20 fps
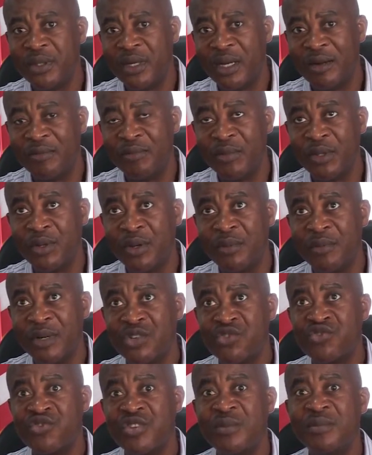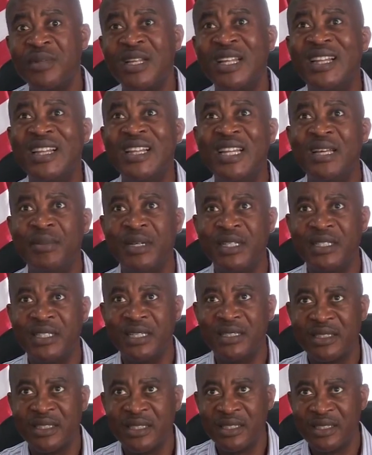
have become extremely limited,